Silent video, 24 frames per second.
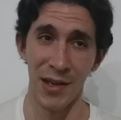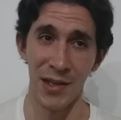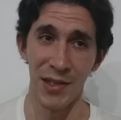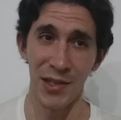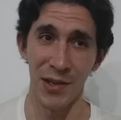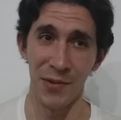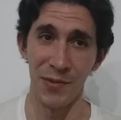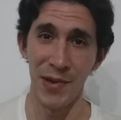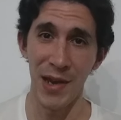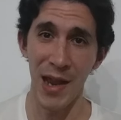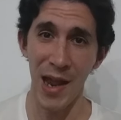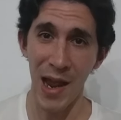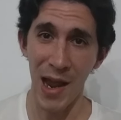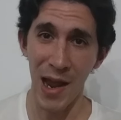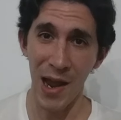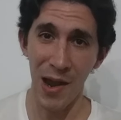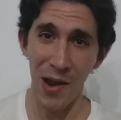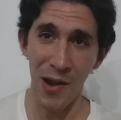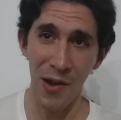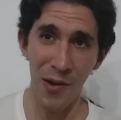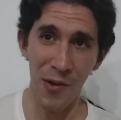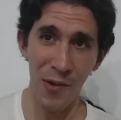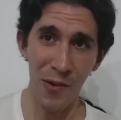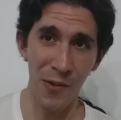So
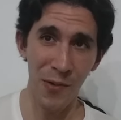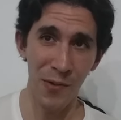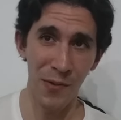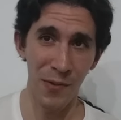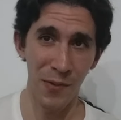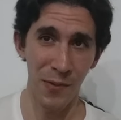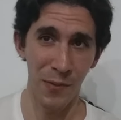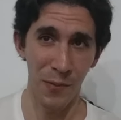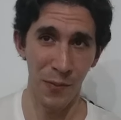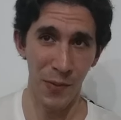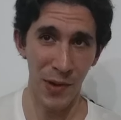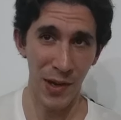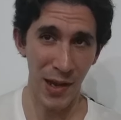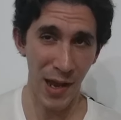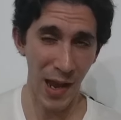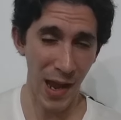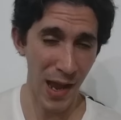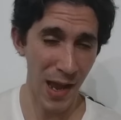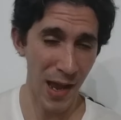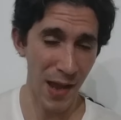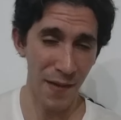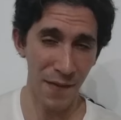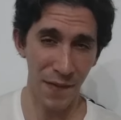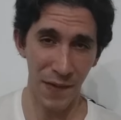now we
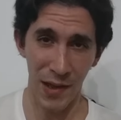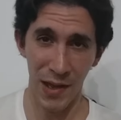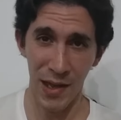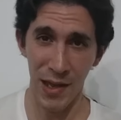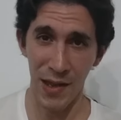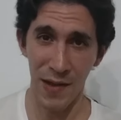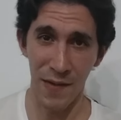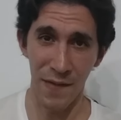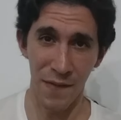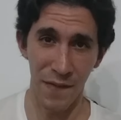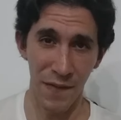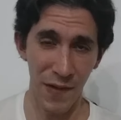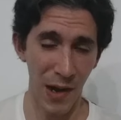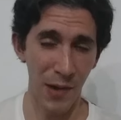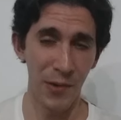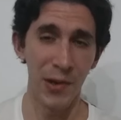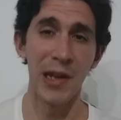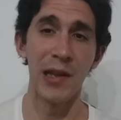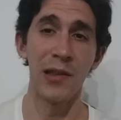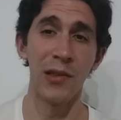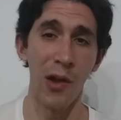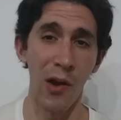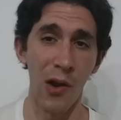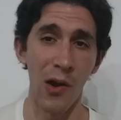have a
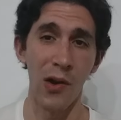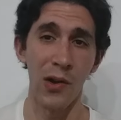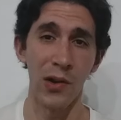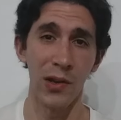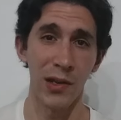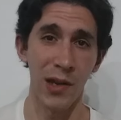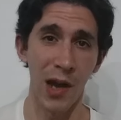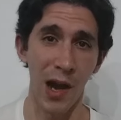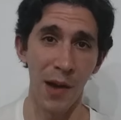very long,